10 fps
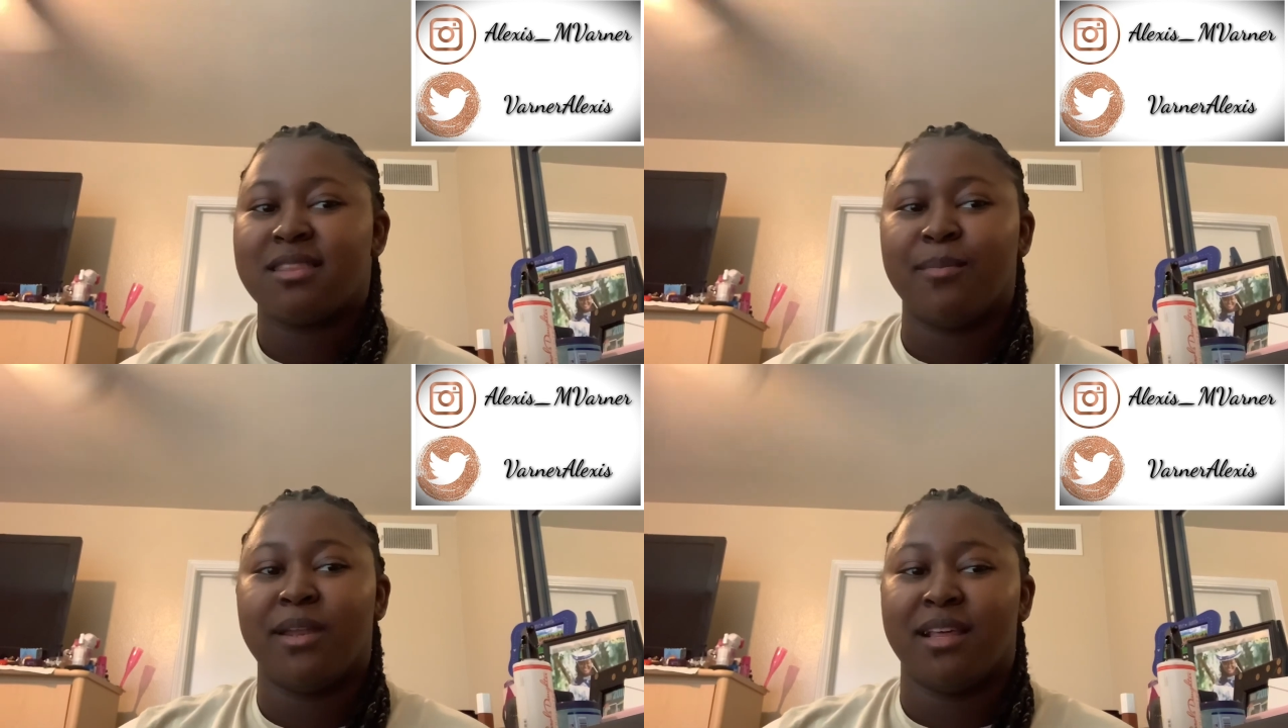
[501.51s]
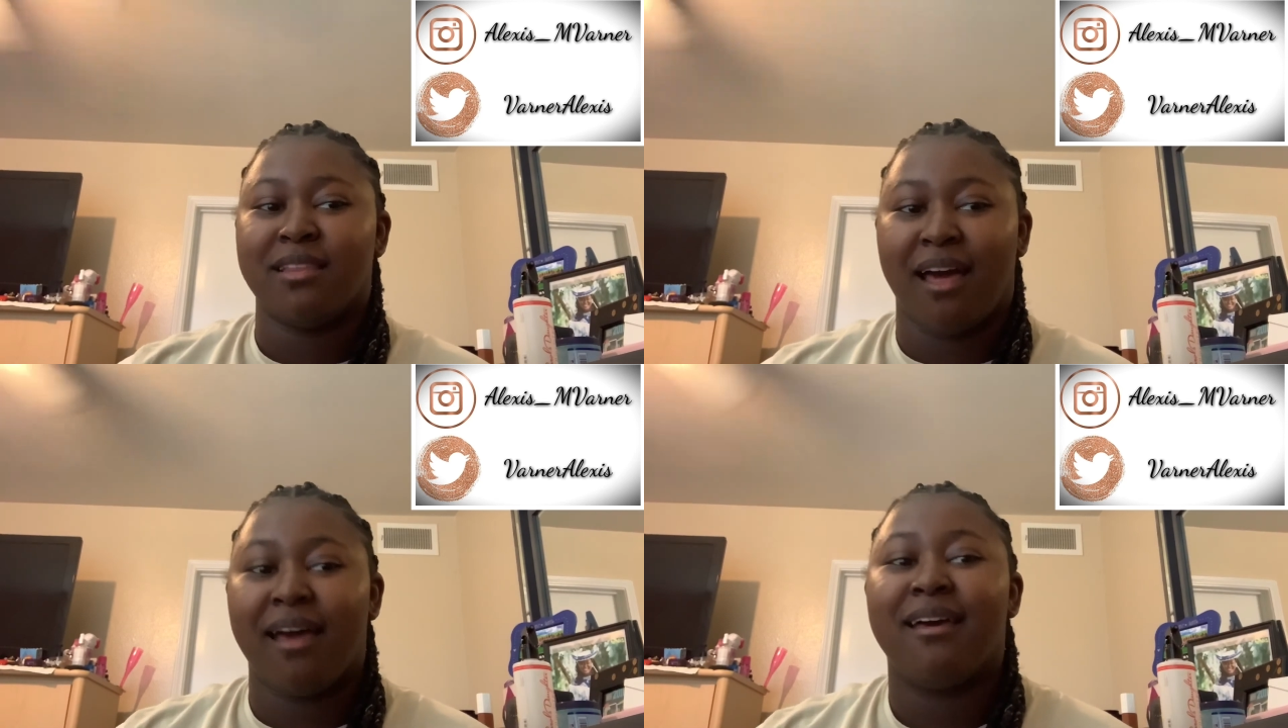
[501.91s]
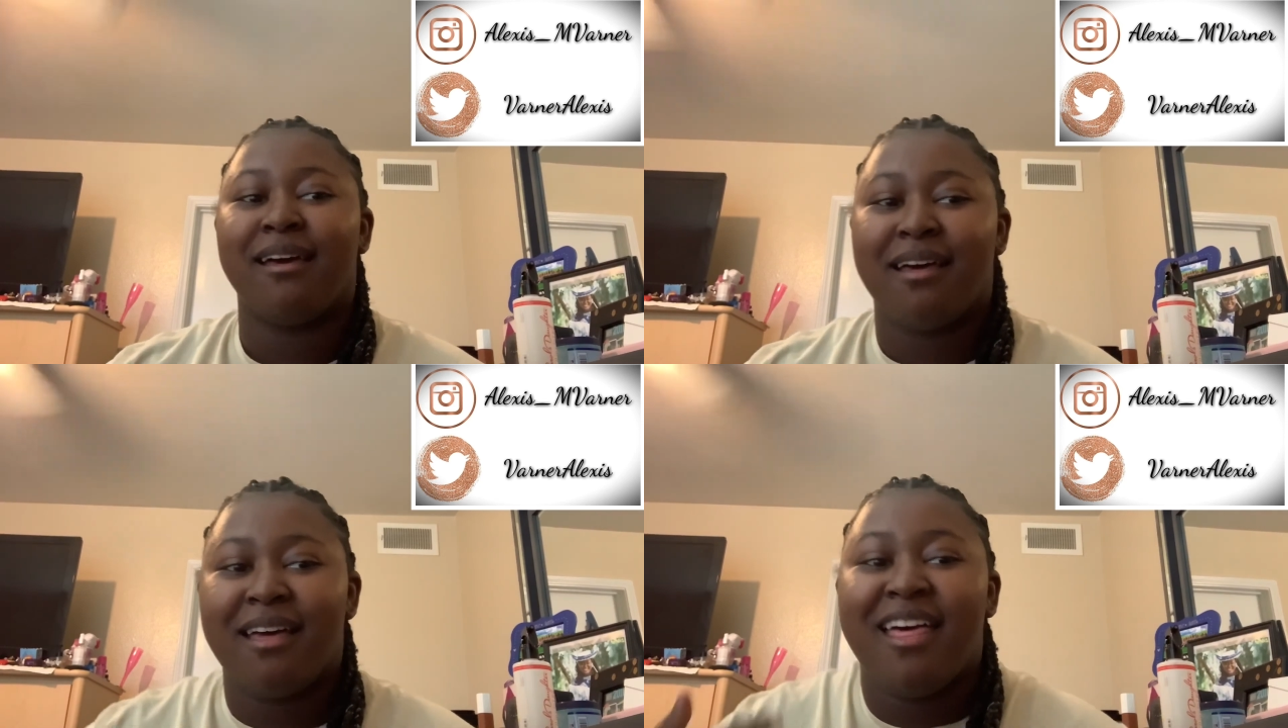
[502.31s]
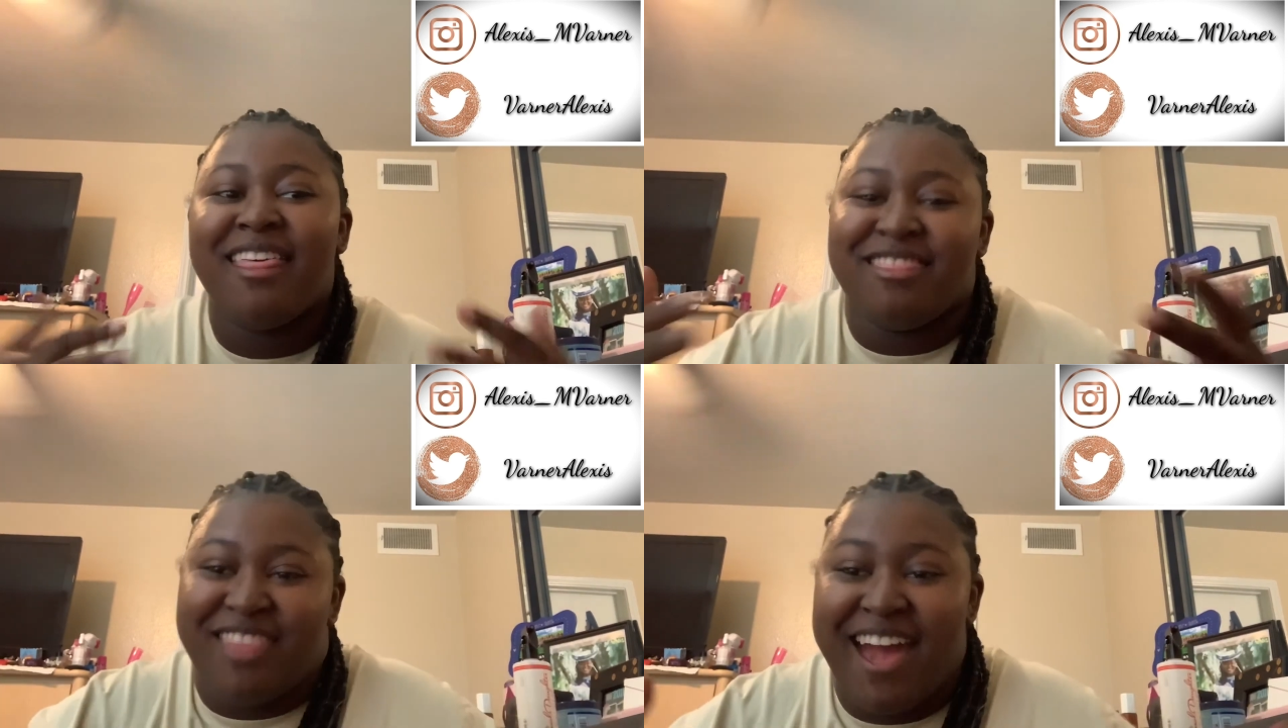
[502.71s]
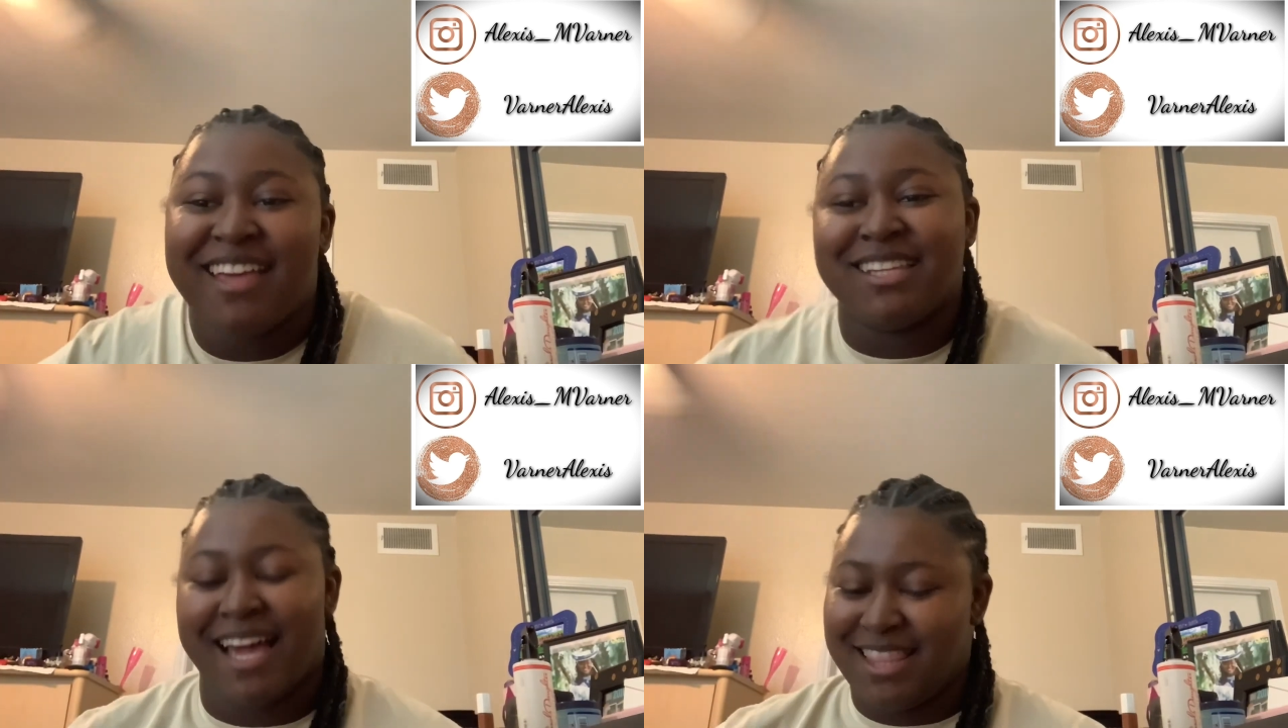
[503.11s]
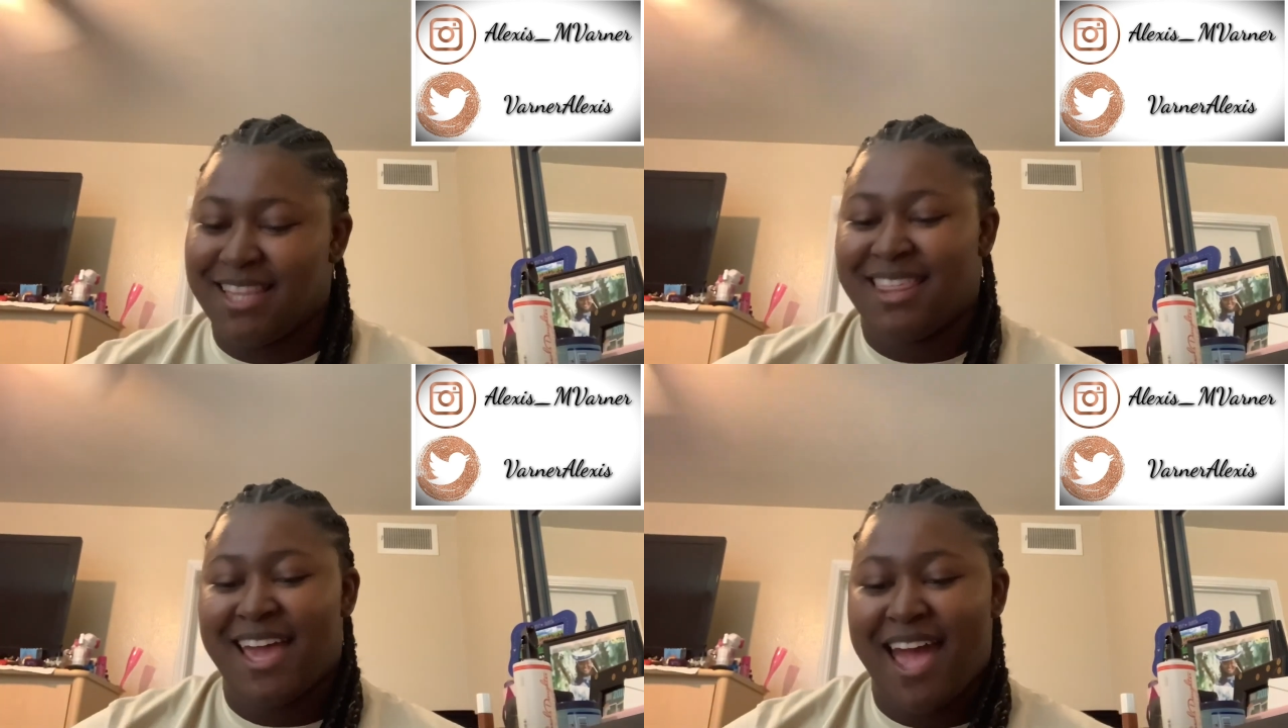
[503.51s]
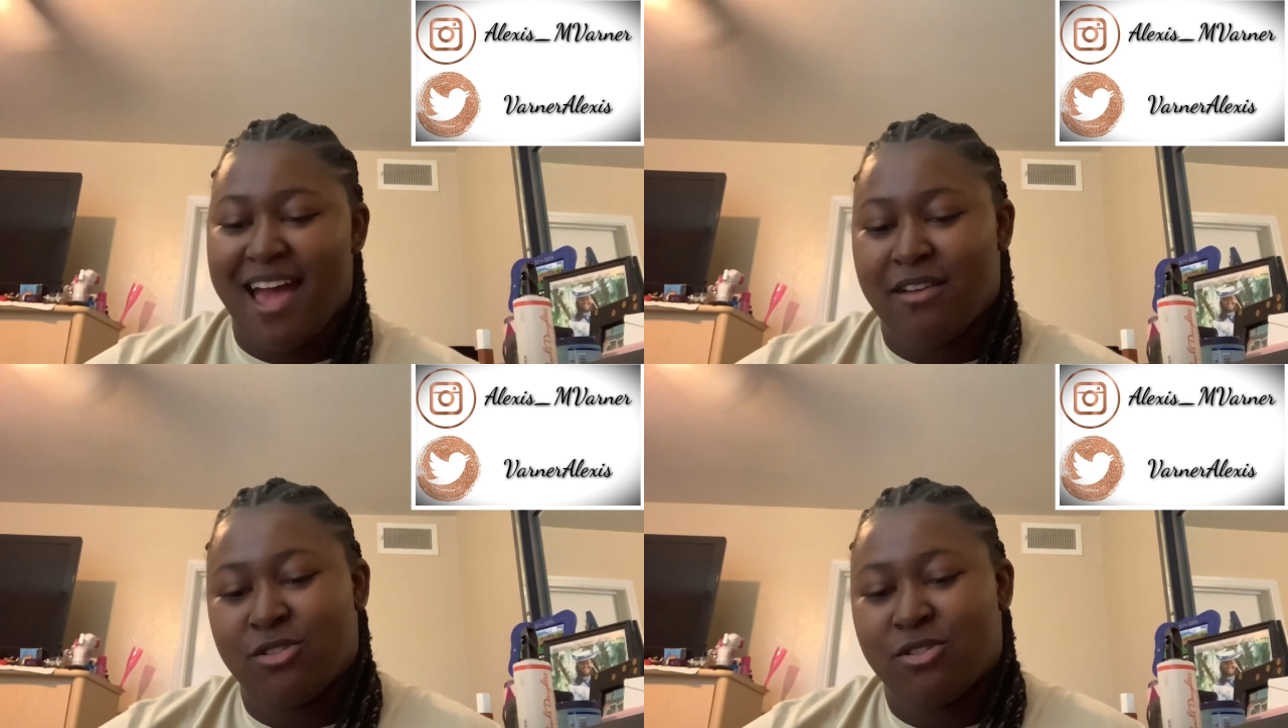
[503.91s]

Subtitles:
the meaning that they like, that they had.